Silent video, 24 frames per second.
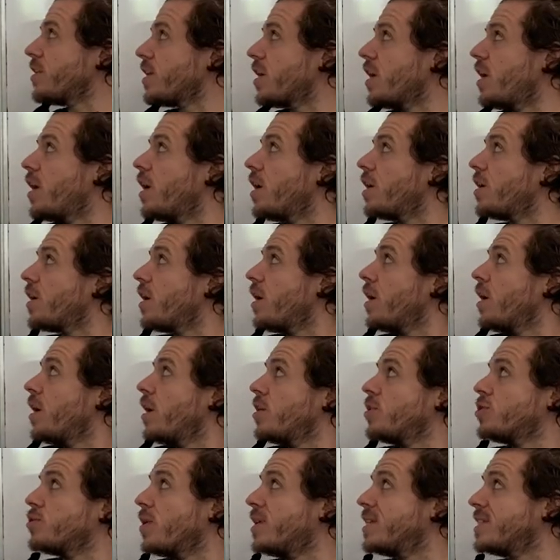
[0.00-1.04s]
you got
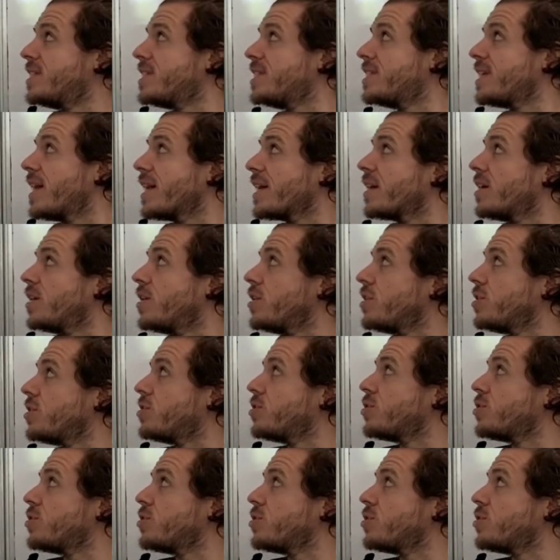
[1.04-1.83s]
20 second,